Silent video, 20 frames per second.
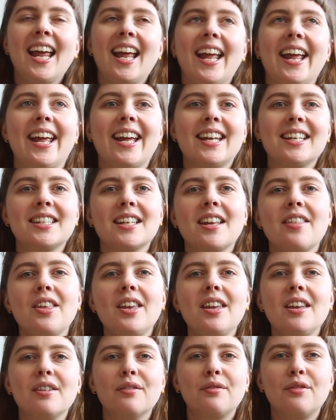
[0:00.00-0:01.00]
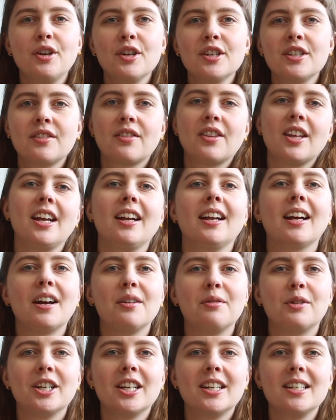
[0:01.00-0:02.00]
And the first thing I
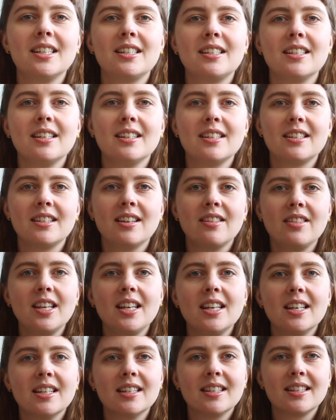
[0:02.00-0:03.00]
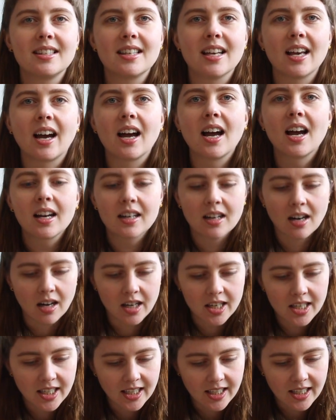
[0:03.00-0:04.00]
want to knit is the Sera
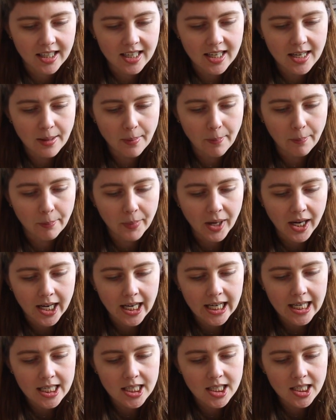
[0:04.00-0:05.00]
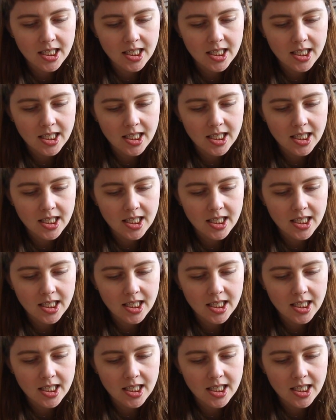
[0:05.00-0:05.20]
Cardigan by,